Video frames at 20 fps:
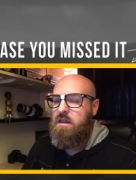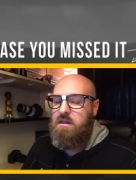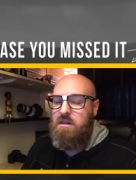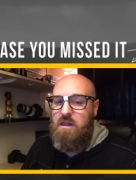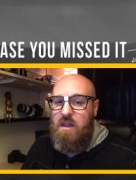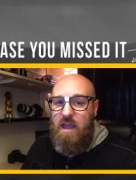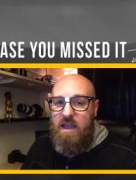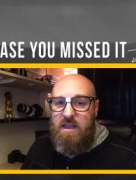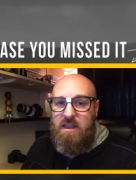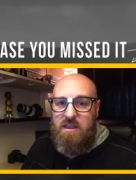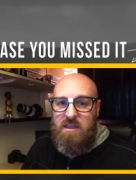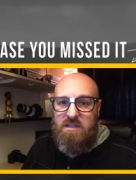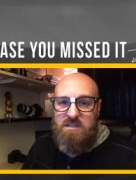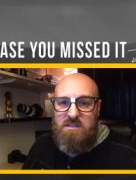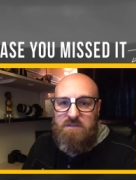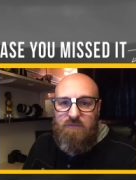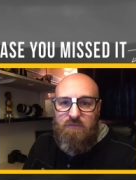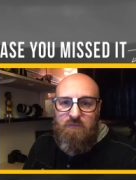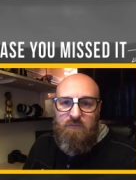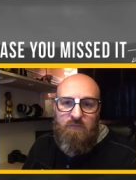Like
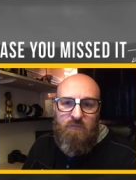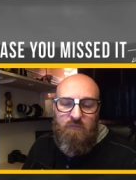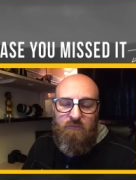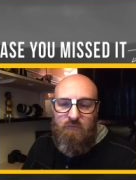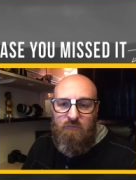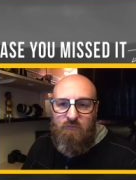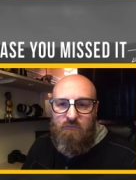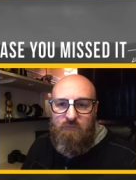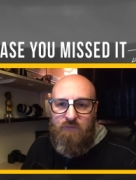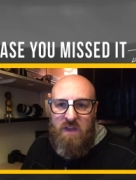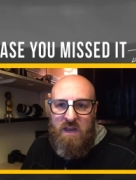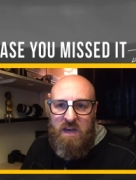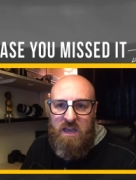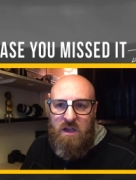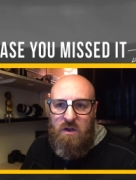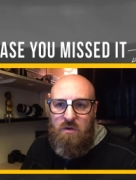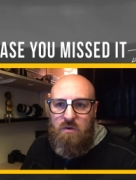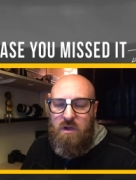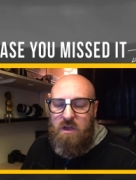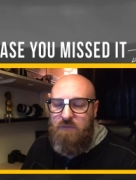this
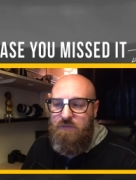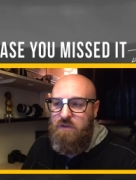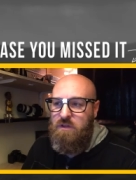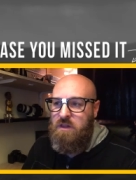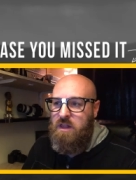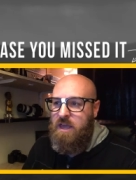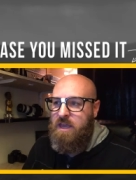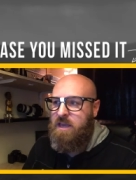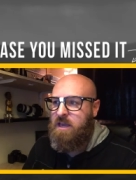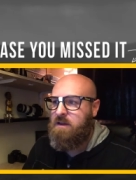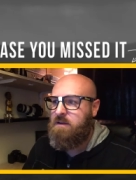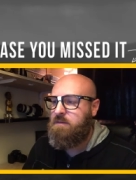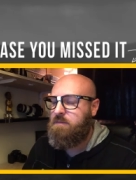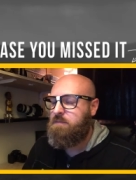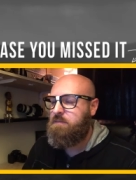video if you like it